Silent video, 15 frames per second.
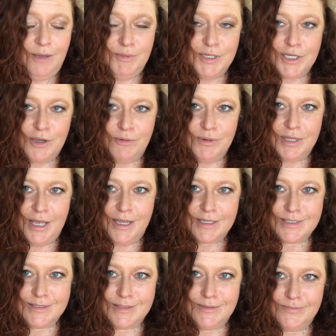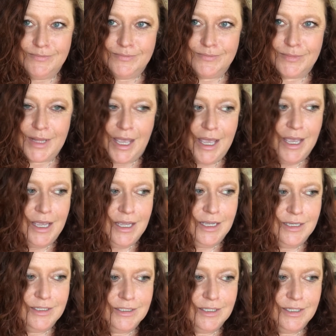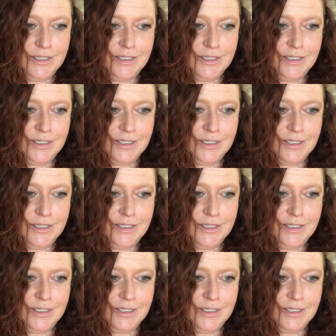gonna go relax and